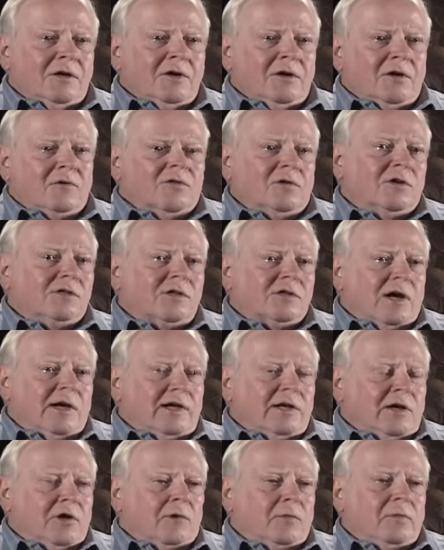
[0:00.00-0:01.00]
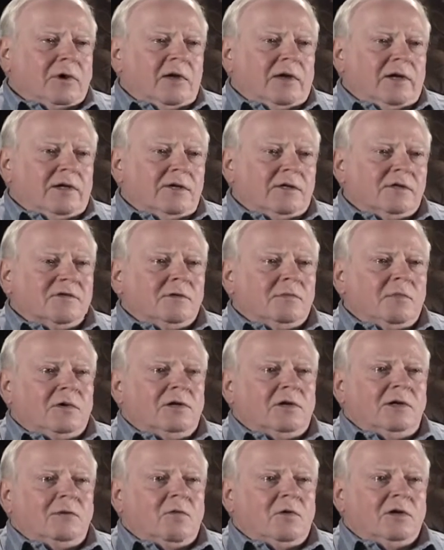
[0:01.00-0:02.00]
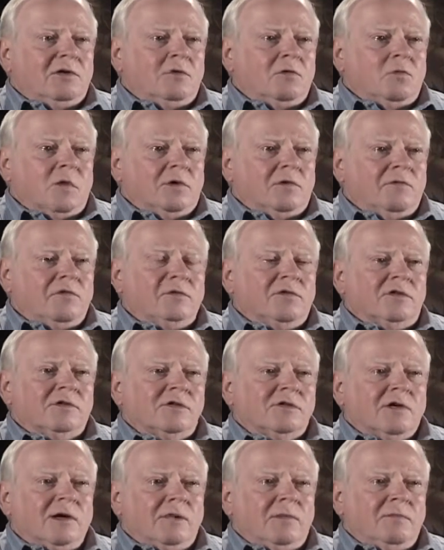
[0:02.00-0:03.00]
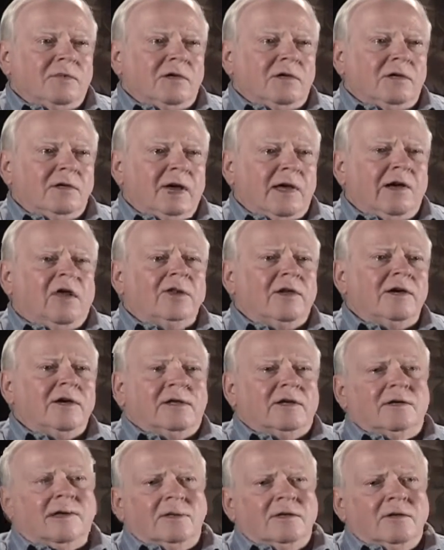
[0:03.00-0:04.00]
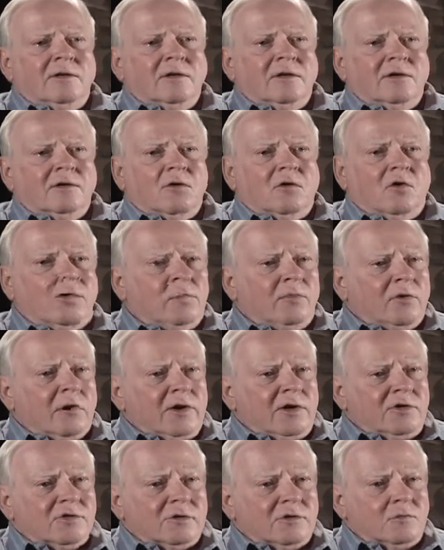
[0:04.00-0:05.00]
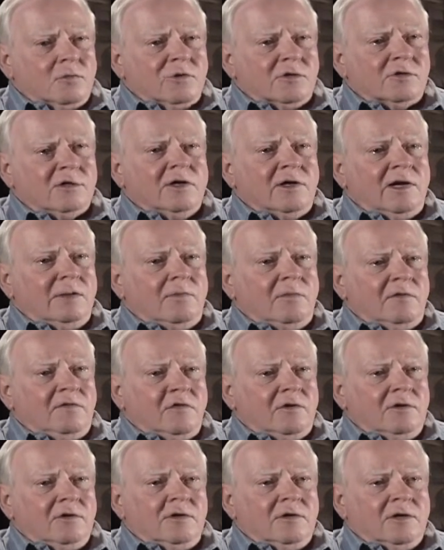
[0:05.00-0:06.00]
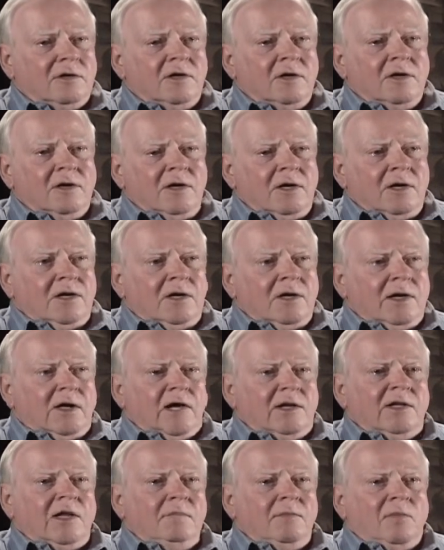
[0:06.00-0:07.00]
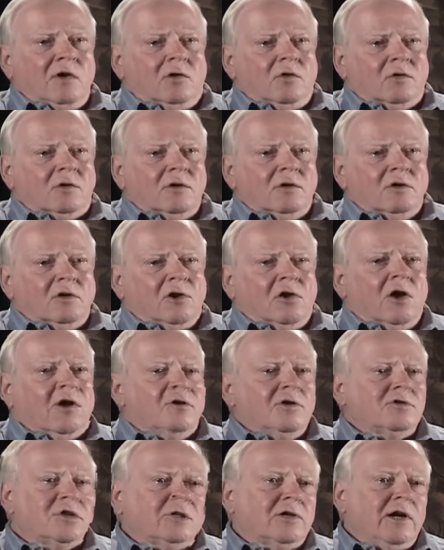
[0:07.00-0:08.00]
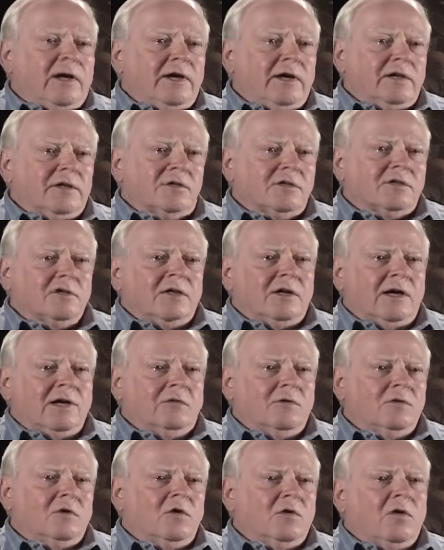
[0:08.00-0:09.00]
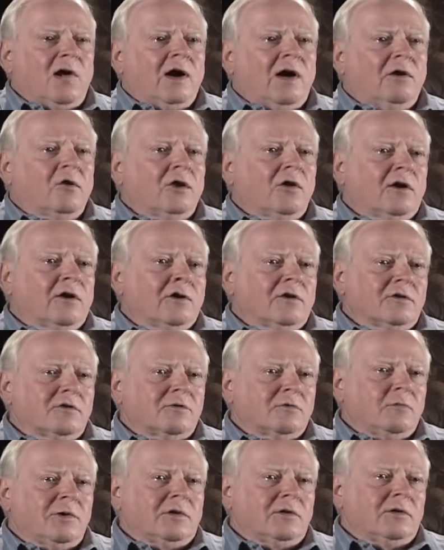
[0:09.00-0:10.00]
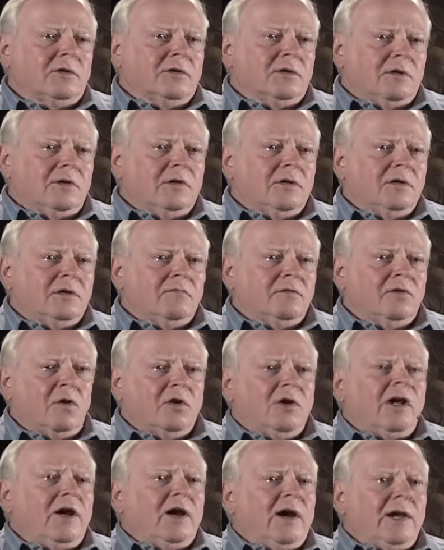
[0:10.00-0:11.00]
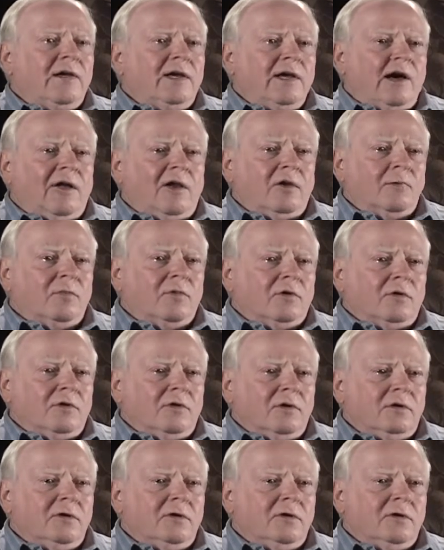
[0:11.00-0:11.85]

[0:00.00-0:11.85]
or design airplanes, but he went to work for this company. Elliott Corporation was the name of it. And they built large guns. I don't know how large, but very high caliber